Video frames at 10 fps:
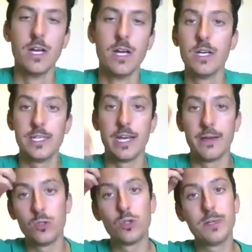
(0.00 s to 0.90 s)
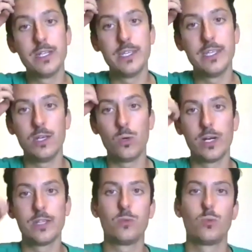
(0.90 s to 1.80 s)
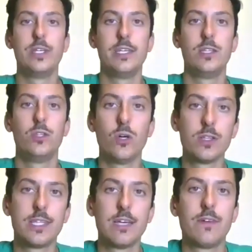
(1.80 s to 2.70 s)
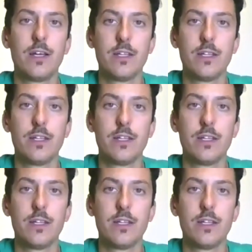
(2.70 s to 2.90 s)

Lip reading: Normally when we don't have.